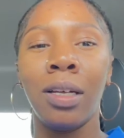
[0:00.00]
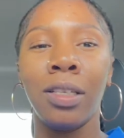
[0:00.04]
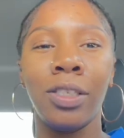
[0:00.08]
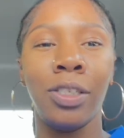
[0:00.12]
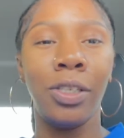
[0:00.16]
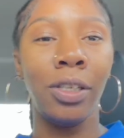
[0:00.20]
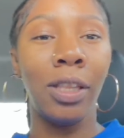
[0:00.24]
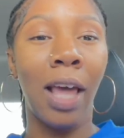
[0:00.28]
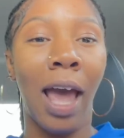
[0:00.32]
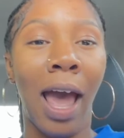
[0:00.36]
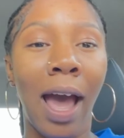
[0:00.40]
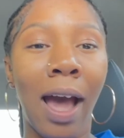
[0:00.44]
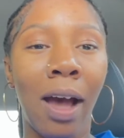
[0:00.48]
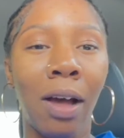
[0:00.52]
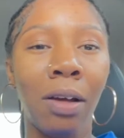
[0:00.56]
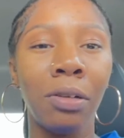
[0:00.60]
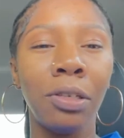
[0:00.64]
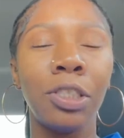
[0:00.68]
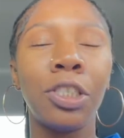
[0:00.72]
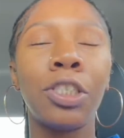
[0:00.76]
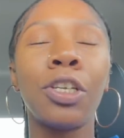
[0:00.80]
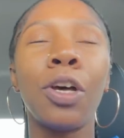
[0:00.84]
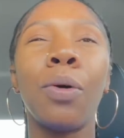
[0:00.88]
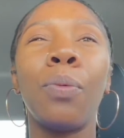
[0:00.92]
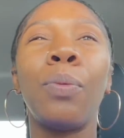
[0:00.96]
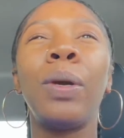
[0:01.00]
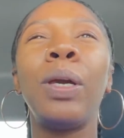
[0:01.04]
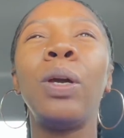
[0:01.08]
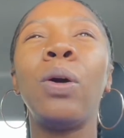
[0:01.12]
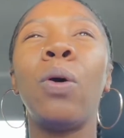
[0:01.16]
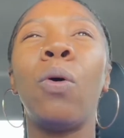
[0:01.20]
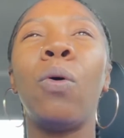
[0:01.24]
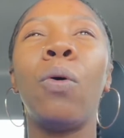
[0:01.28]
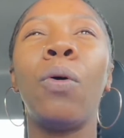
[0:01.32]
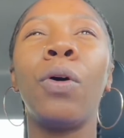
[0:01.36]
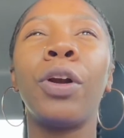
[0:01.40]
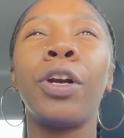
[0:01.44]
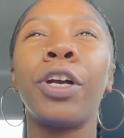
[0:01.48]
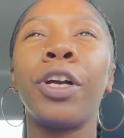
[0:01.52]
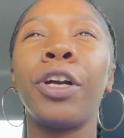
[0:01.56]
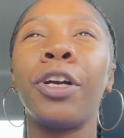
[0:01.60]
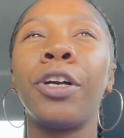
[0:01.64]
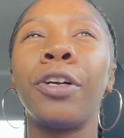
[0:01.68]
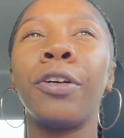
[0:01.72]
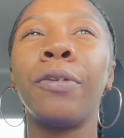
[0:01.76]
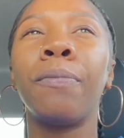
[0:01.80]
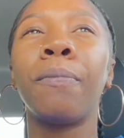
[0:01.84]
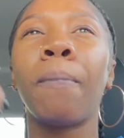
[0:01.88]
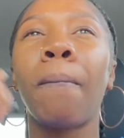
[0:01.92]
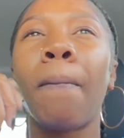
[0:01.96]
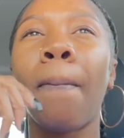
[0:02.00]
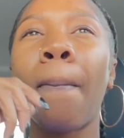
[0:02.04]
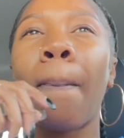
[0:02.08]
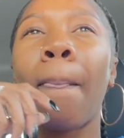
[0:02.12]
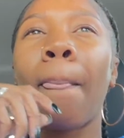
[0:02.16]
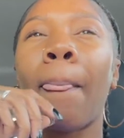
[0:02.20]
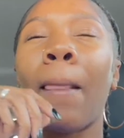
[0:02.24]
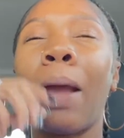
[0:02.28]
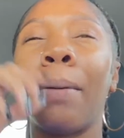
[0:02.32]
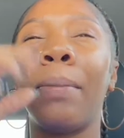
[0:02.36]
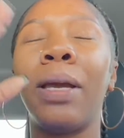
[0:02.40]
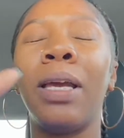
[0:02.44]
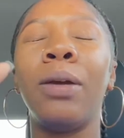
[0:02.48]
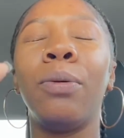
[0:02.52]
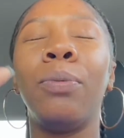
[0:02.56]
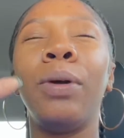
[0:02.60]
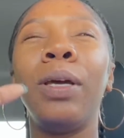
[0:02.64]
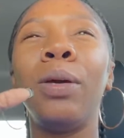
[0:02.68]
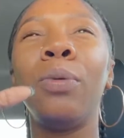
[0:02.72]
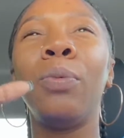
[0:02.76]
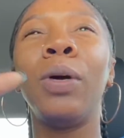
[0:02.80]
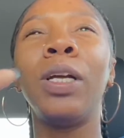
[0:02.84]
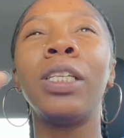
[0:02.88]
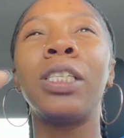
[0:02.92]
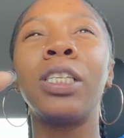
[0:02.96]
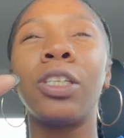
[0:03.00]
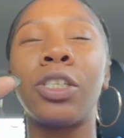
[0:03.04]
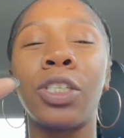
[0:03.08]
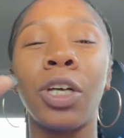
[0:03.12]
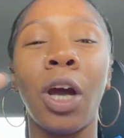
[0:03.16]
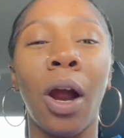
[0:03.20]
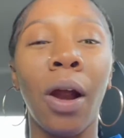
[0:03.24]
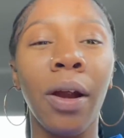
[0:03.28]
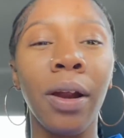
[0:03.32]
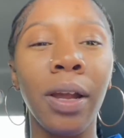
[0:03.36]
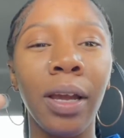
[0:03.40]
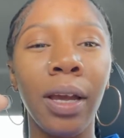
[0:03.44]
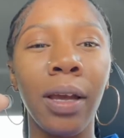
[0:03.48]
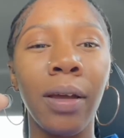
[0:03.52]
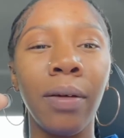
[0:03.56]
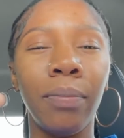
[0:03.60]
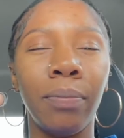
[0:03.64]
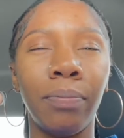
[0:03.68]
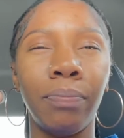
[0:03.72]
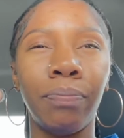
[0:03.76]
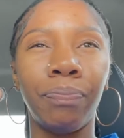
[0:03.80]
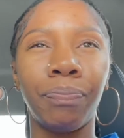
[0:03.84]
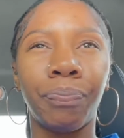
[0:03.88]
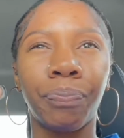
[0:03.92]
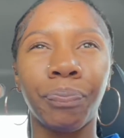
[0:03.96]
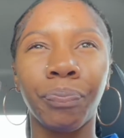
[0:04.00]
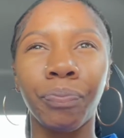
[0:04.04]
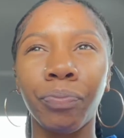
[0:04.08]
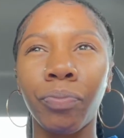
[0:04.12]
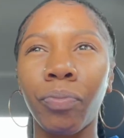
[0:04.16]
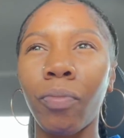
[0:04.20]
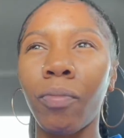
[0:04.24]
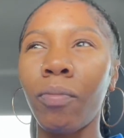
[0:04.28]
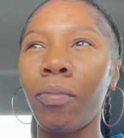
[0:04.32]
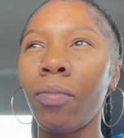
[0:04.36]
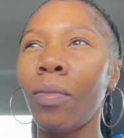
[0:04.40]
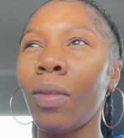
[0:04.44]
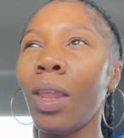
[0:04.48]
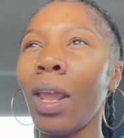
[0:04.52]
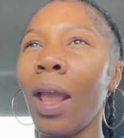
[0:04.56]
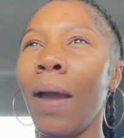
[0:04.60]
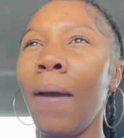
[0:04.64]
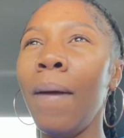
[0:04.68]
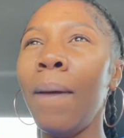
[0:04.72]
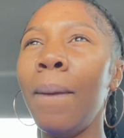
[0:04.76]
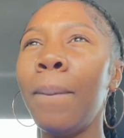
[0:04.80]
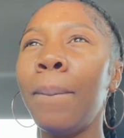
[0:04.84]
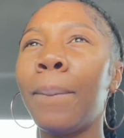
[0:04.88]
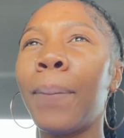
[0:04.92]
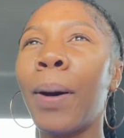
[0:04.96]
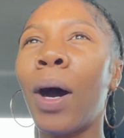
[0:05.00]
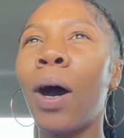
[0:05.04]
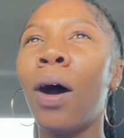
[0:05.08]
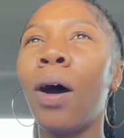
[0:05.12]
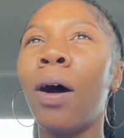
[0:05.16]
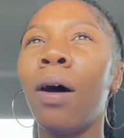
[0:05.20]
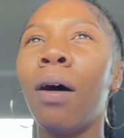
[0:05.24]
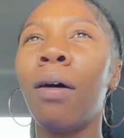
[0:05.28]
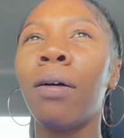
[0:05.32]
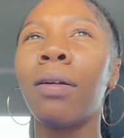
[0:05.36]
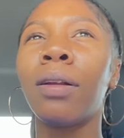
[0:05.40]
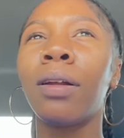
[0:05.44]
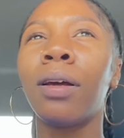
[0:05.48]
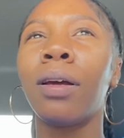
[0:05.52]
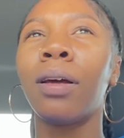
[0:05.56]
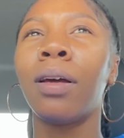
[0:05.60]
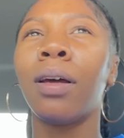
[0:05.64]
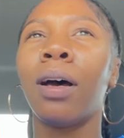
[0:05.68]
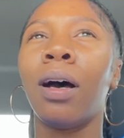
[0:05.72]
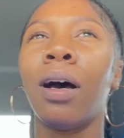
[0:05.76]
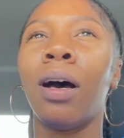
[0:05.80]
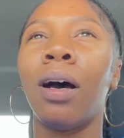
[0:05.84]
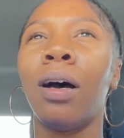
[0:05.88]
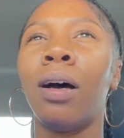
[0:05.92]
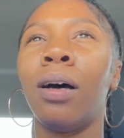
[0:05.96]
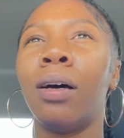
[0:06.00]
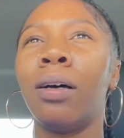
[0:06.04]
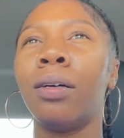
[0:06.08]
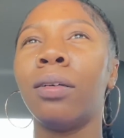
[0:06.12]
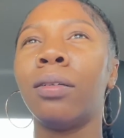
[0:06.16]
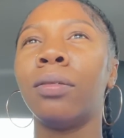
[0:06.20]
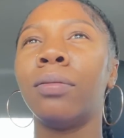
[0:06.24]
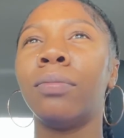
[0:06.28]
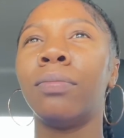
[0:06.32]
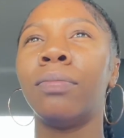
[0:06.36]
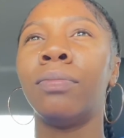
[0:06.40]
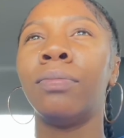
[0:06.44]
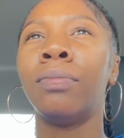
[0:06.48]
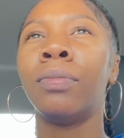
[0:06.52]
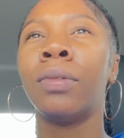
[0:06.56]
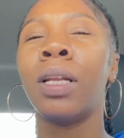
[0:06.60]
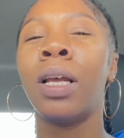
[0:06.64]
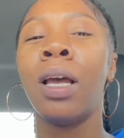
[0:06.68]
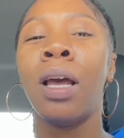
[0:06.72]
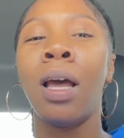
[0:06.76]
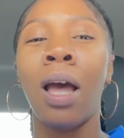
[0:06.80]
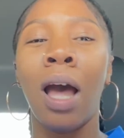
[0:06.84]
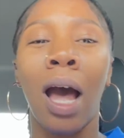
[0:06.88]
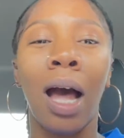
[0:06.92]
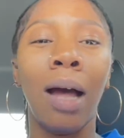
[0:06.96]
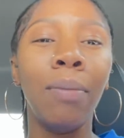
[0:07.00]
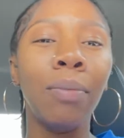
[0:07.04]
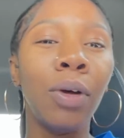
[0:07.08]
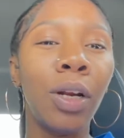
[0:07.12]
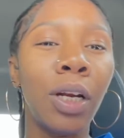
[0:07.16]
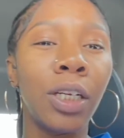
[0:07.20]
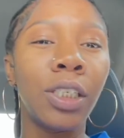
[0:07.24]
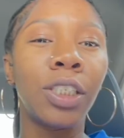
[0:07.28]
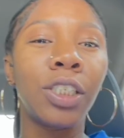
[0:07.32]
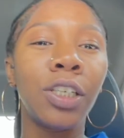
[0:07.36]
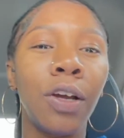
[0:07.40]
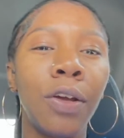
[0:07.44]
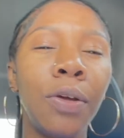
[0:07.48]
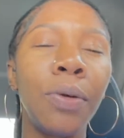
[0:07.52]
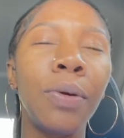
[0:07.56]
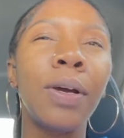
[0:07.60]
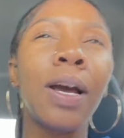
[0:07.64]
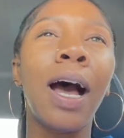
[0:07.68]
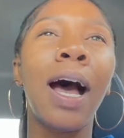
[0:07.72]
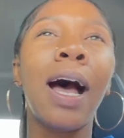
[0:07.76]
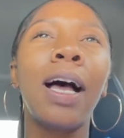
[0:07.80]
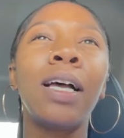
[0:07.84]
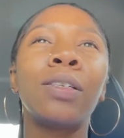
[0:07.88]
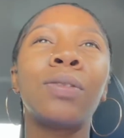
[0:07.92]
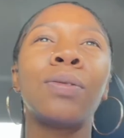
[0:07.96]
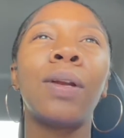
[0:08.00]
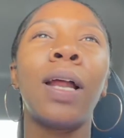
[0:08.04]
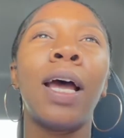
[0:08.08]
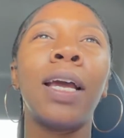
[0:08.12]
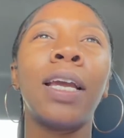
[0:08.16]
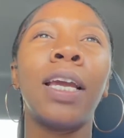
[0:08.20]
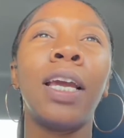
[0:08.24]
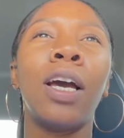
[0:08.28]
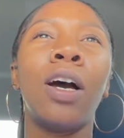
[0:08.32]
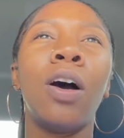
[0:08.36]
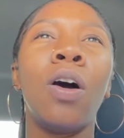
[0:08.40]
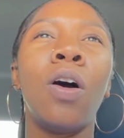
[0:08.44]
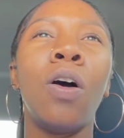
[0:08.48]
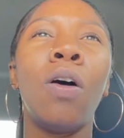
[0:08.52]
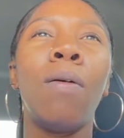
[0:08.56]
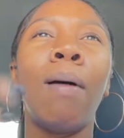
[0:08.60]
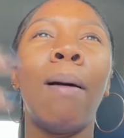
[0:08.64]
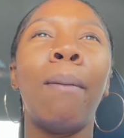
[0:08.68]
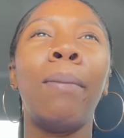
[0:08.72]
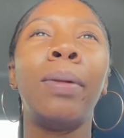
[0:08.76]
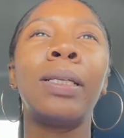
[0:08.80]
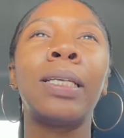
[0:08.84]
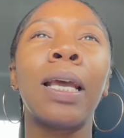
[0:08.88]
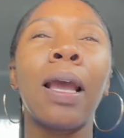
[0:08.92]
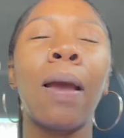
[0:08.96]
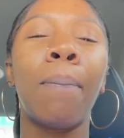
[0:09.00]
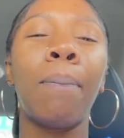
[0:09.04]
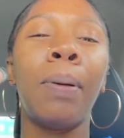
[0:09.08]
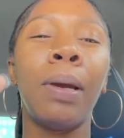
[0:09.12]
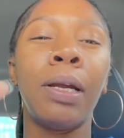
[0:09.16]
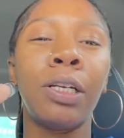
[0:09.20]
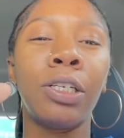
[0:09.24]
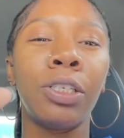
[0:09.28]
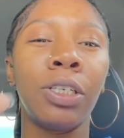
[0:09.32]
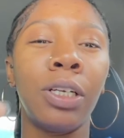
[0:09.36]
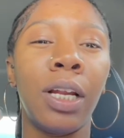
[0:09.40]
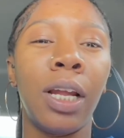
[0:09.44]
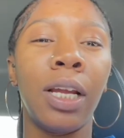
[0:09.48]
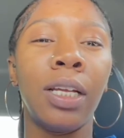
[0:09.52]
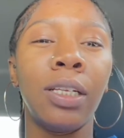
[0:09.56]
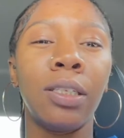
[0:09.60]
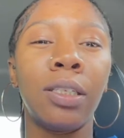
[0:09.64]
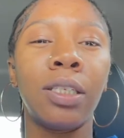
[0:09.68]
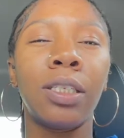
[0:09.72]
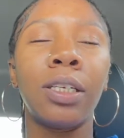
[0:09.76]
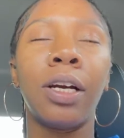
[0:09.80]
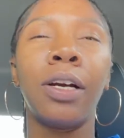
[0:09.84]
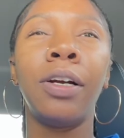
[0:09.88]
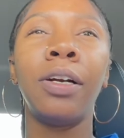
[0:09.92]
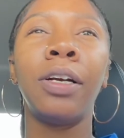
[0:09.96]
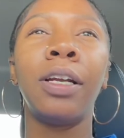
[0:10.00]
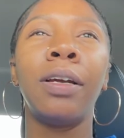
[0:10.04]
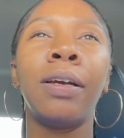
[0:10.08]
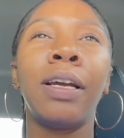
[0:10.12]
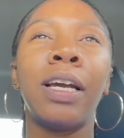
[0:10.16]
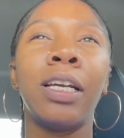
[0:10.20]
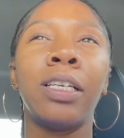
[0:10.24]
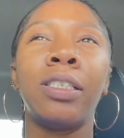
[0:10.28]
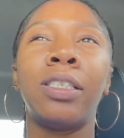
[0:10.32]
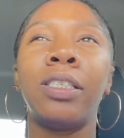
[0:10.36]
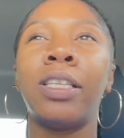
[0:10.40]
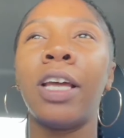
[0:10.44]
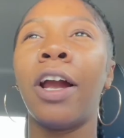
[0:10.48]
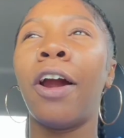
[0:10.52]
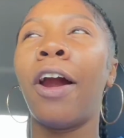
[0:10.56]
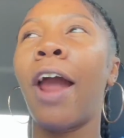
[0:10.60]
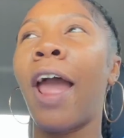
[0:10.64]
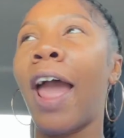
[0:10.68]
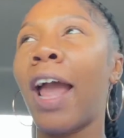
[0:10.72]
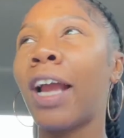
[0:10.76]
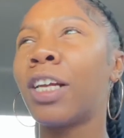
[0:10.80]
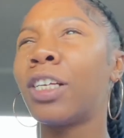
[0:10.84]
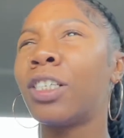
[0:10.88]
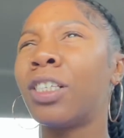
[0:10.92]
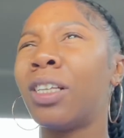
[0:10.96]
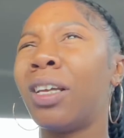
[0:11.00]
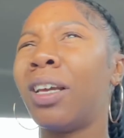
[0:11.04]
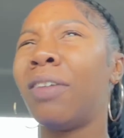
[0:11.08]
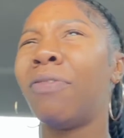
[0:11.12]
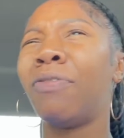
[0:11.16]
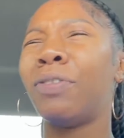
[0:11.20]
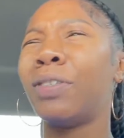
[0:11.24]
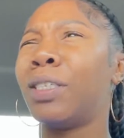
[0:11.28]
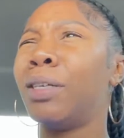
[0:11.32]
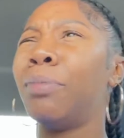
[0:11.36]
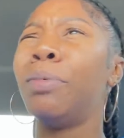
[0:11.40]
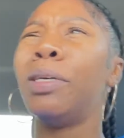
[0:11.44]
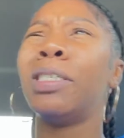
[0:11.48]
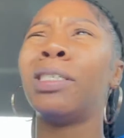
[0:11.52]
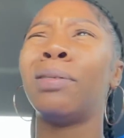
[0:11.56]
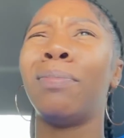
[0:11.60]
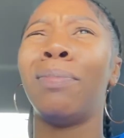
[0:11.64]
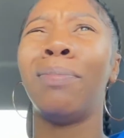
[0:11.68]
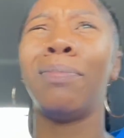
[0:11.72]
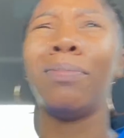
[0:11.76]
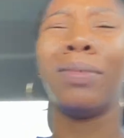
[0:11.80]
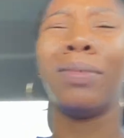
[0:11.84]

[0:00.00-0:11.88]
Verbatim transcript: to the house so we ordered i mean we went to target and bought um, i'm gonna show you guys when i get home i'm gonna take a picture and insert it because they're actually for some reason